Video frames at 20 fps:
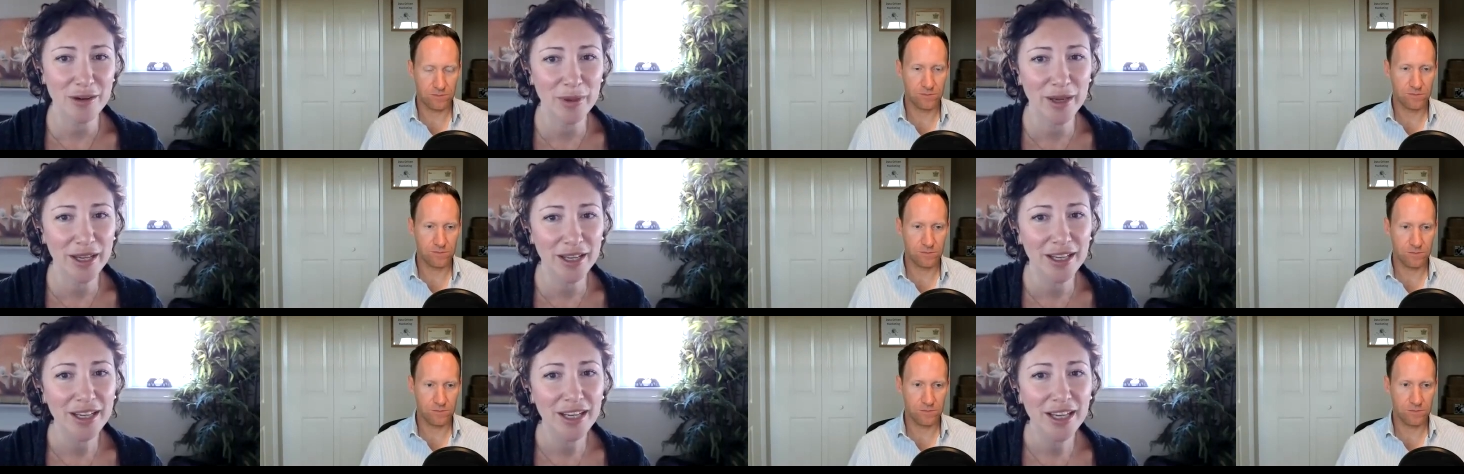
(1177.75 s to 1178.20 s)

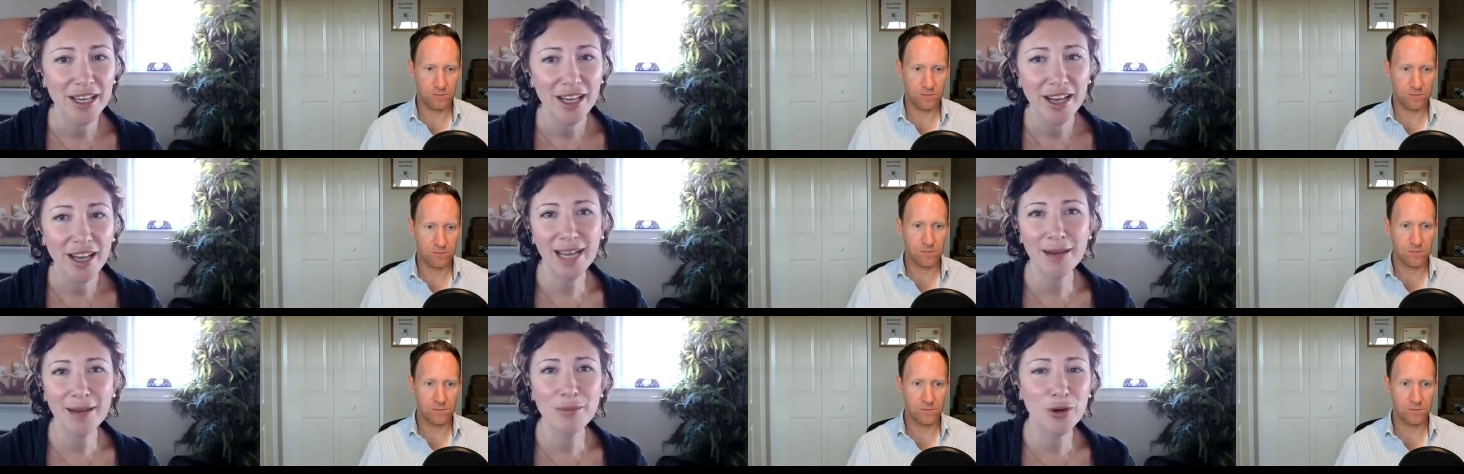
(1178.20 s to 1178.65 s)
Speaker 1: But
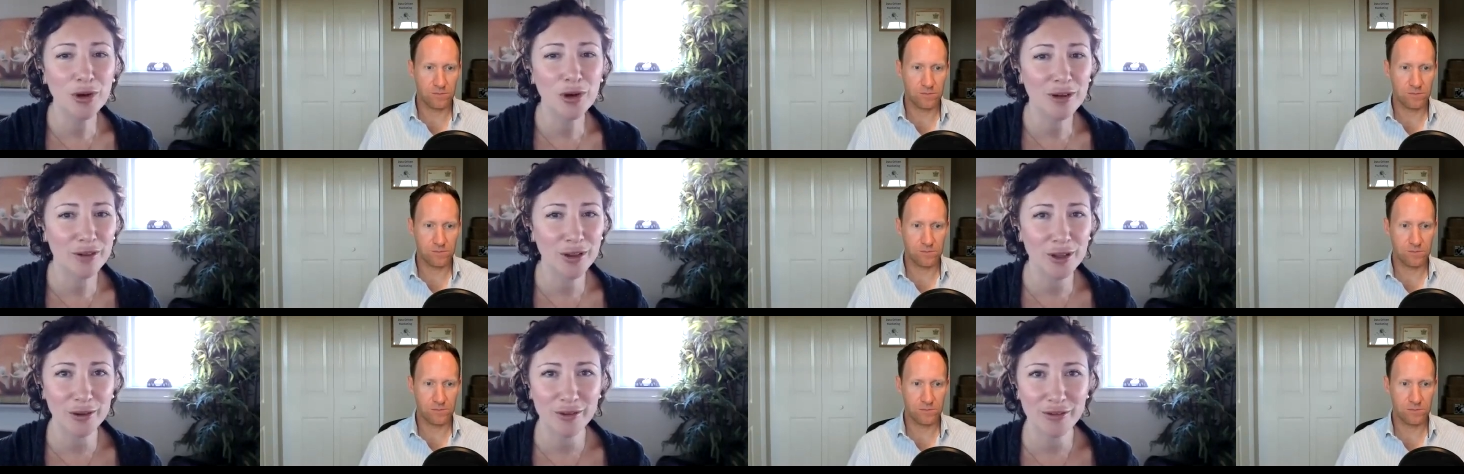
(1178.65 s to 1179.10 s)
I'm more
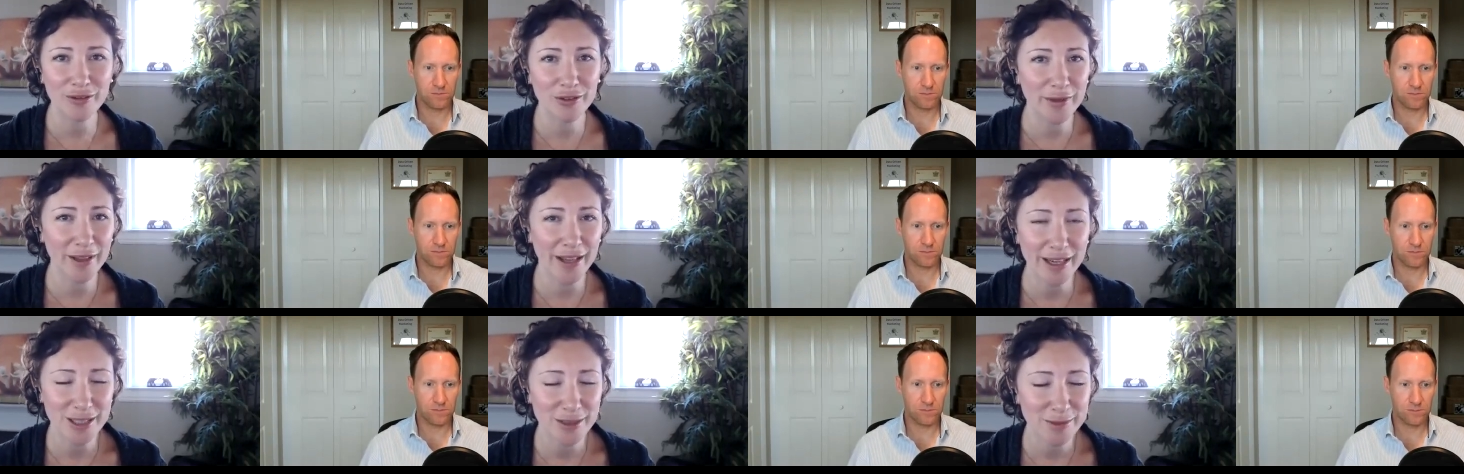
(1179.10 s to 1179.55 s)
of a learn
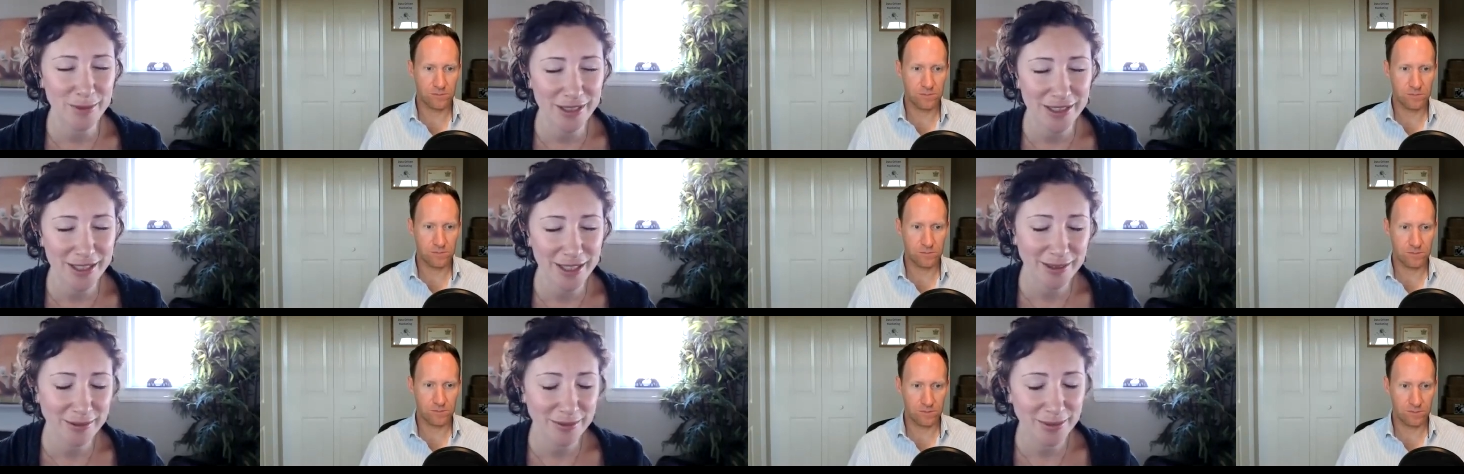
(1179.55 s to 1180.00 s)
from the expert
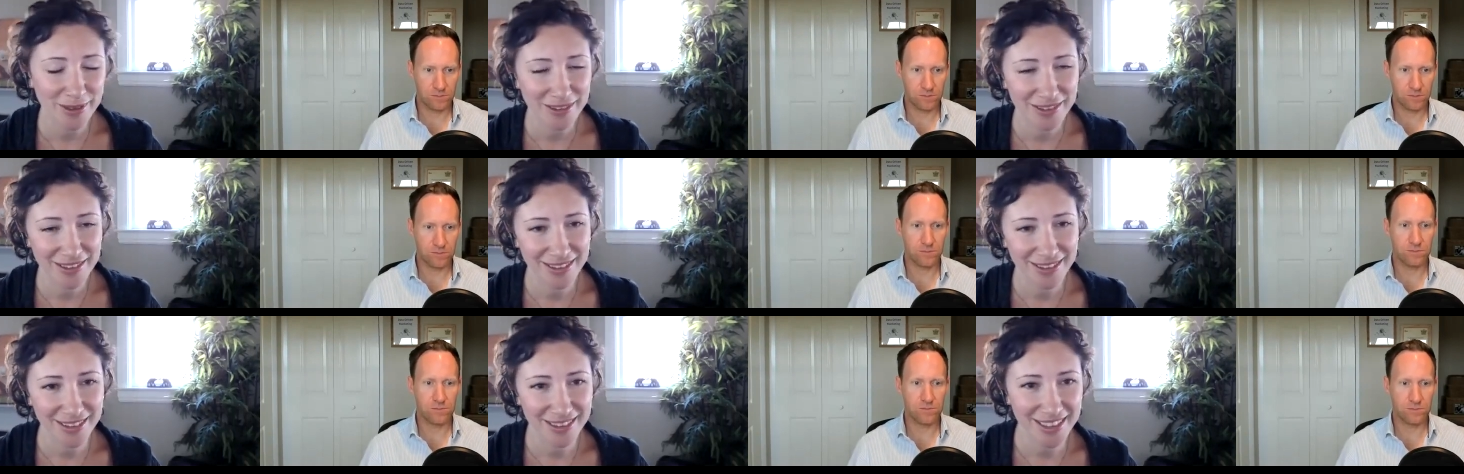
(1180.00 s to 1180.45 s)
type.
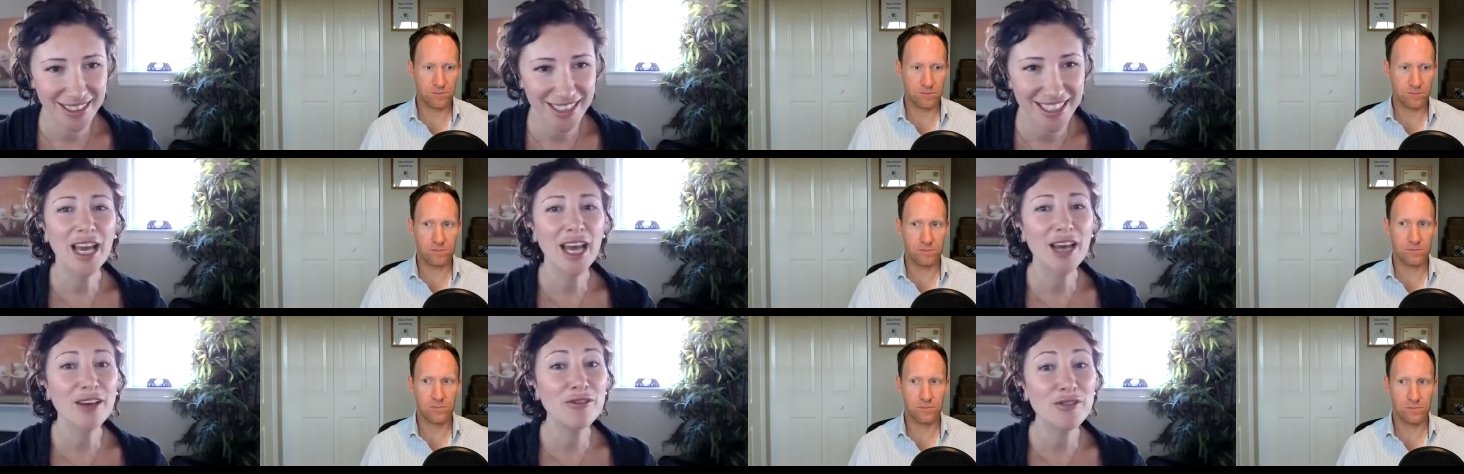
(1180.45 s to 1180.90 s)

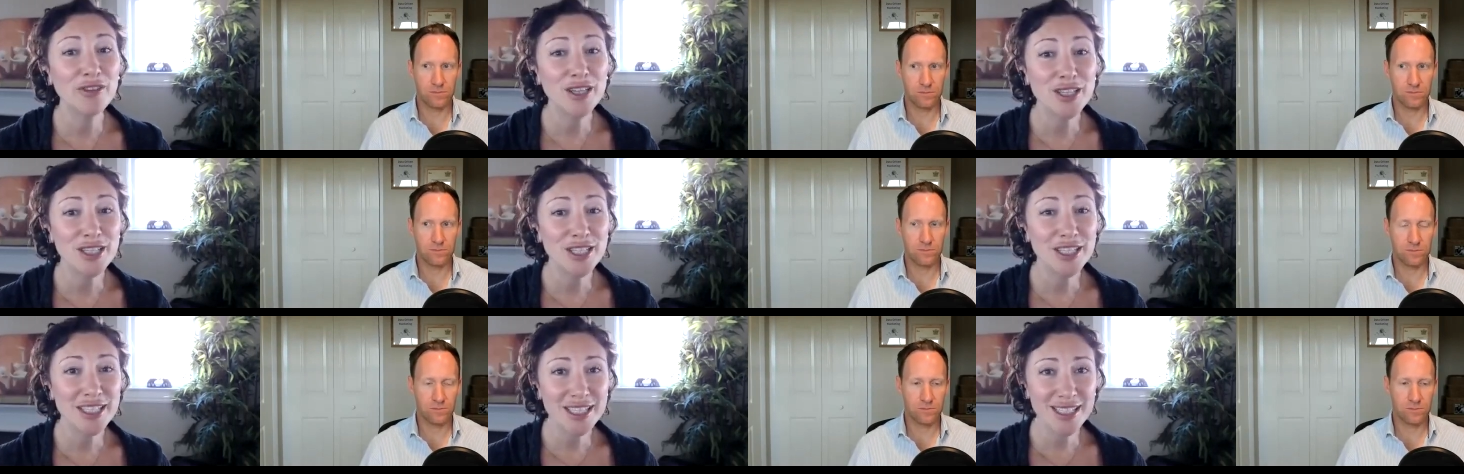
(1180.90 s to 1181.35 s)
Mm.
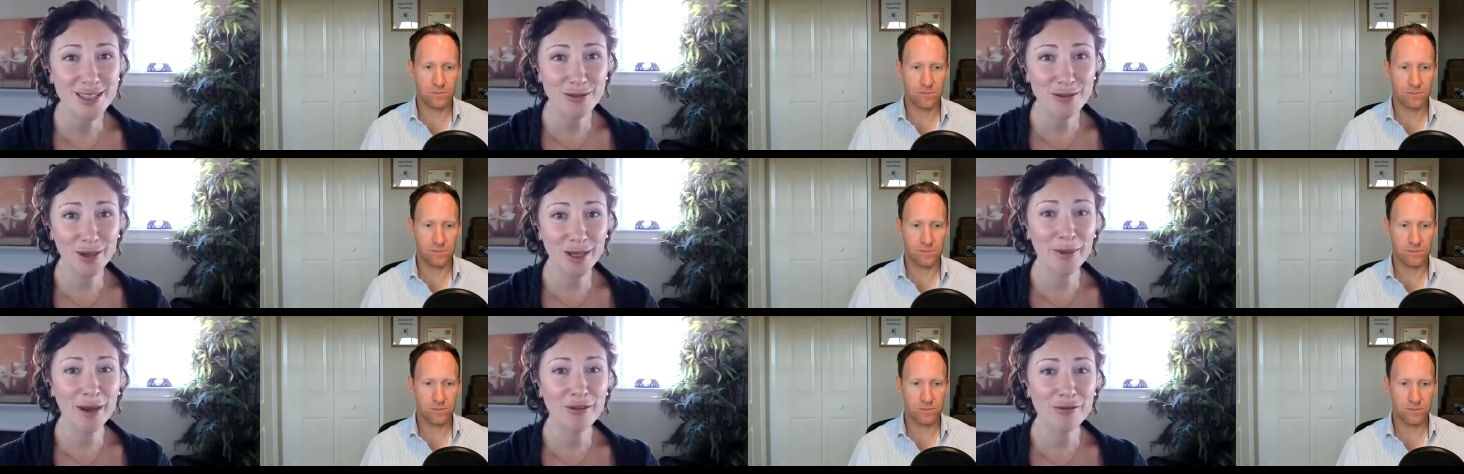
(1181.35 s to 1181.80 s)
Efficiency is
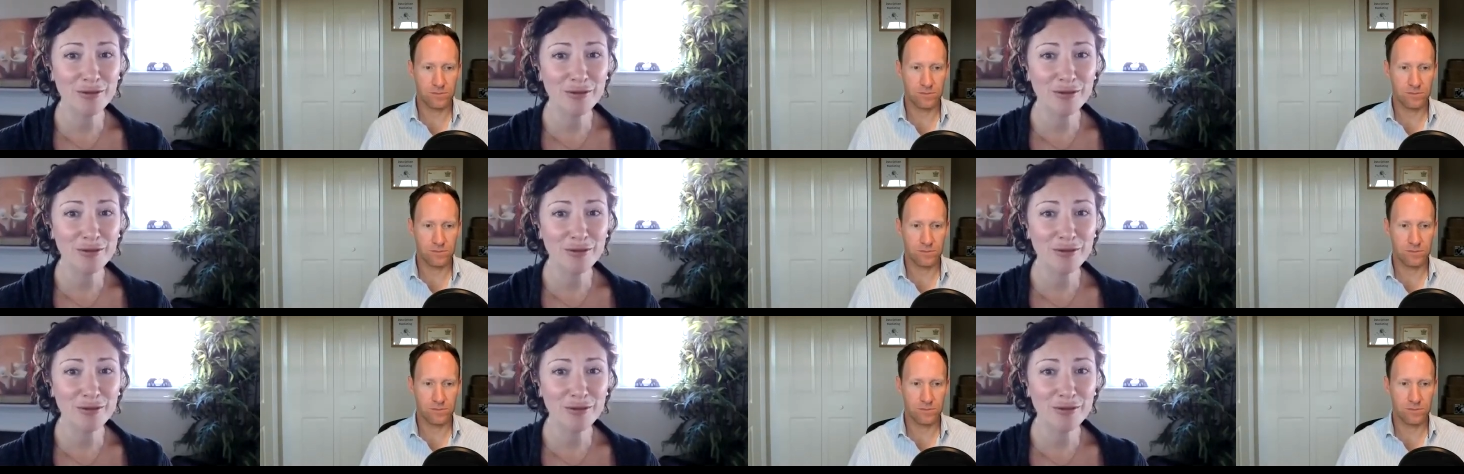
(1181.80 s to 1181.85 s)
one of my